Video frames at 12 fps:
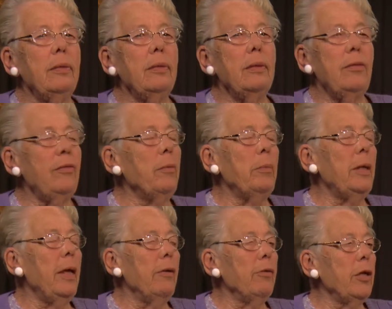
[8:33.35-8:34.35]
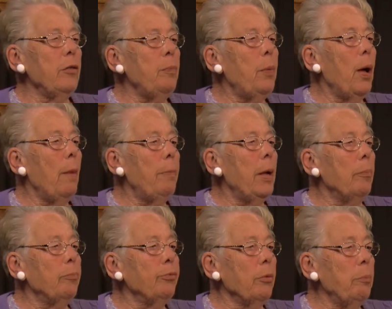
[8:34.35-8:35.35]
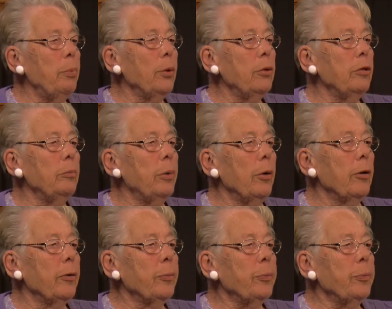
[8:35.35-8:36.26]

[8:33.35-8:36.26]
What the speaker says: the similarities pop up from book to book.